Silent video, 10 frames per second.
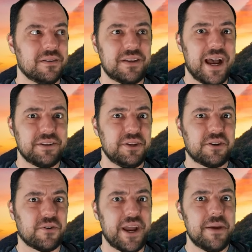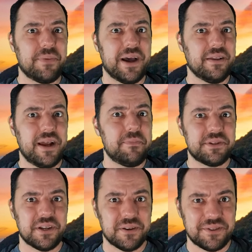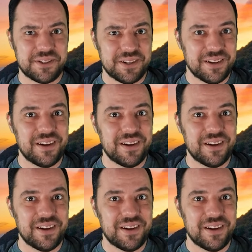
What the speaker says: actually create pilot episodes.